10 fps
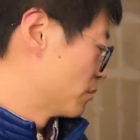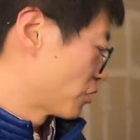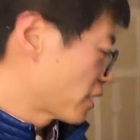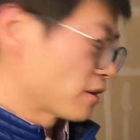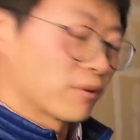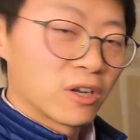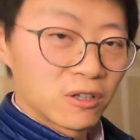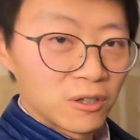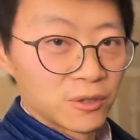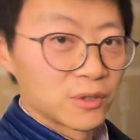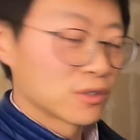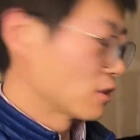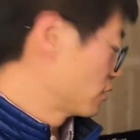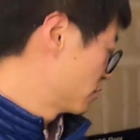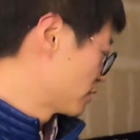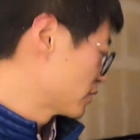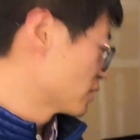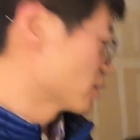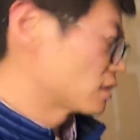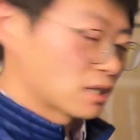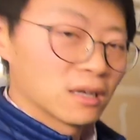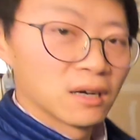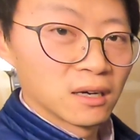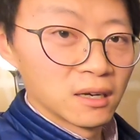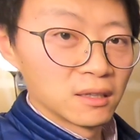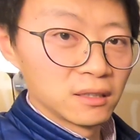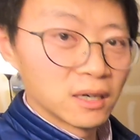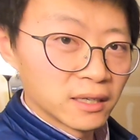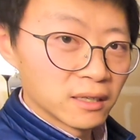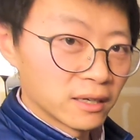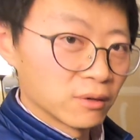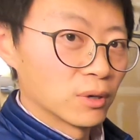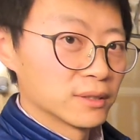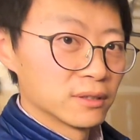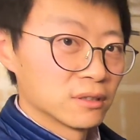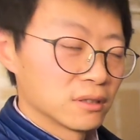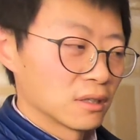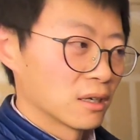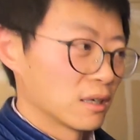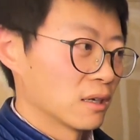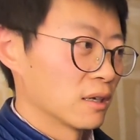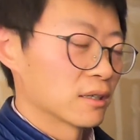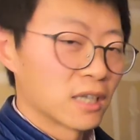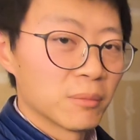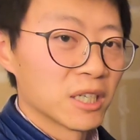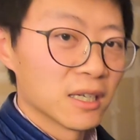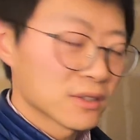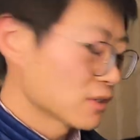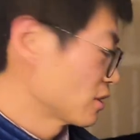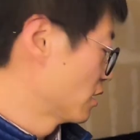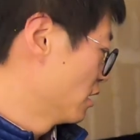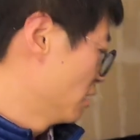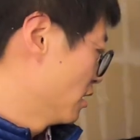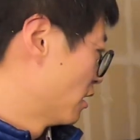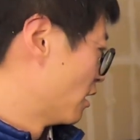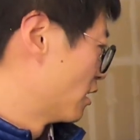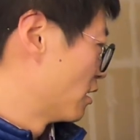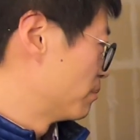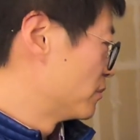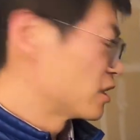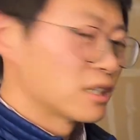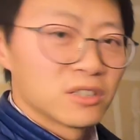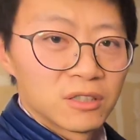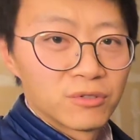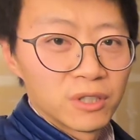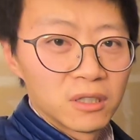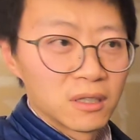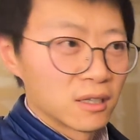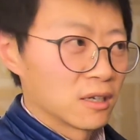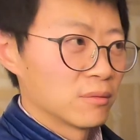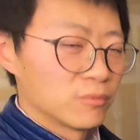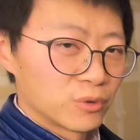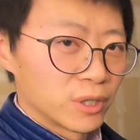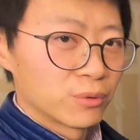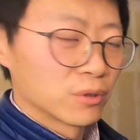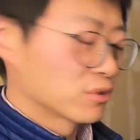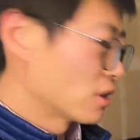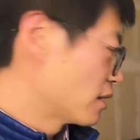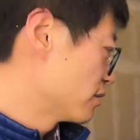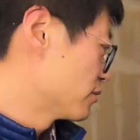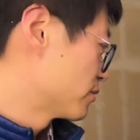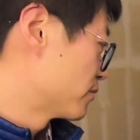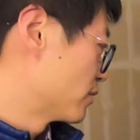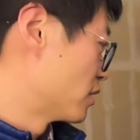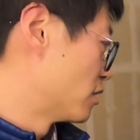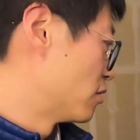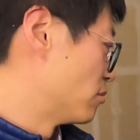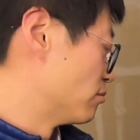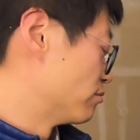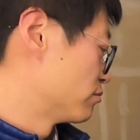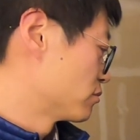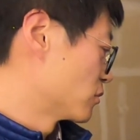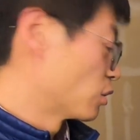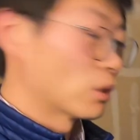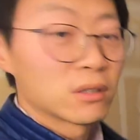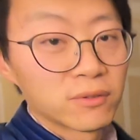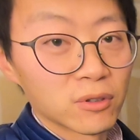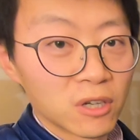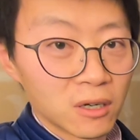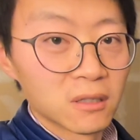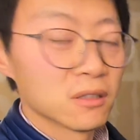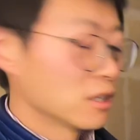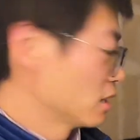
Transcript: Okay, here goes. So this is a 981 Cayman S, mid-engine rear-wheel drive, a wonderful car.